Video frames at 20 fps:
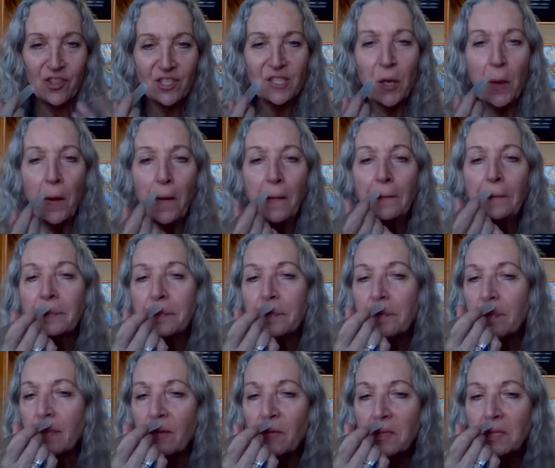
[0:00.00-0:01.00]
So
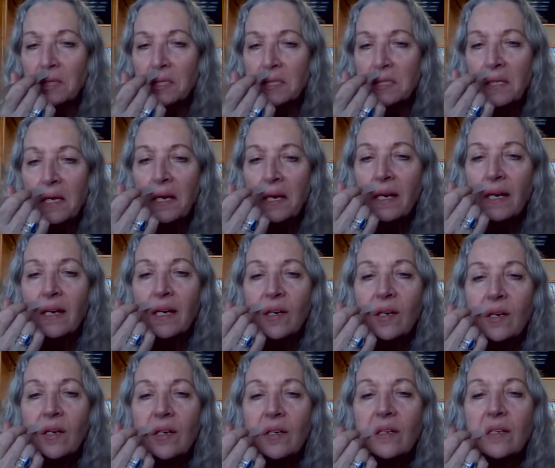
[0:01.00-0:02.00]
we're just
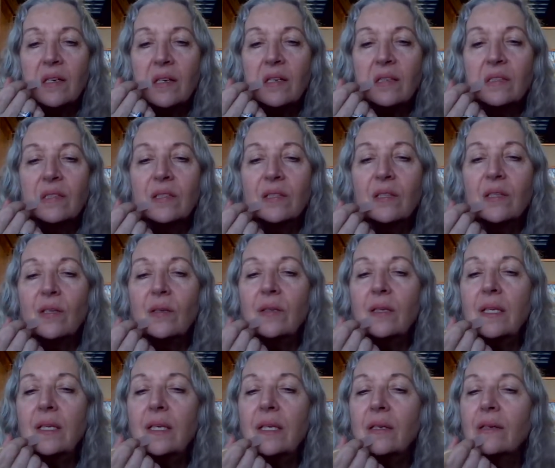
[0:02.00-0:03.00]

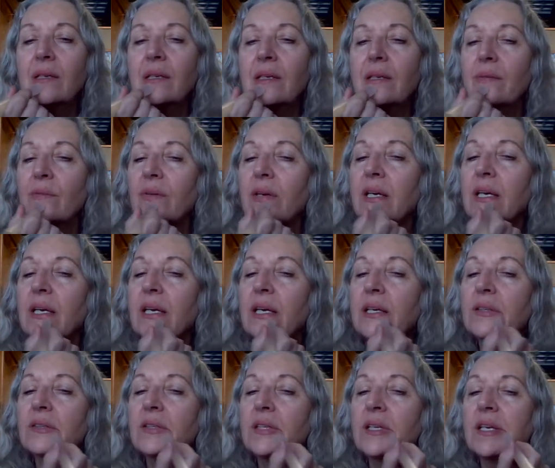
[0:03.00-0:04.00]
slowly going
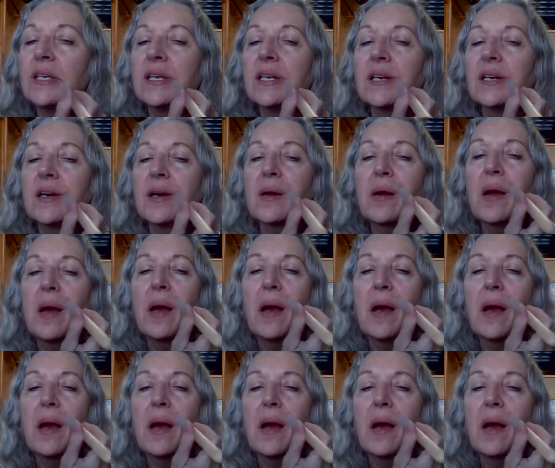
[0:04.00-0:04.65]
around here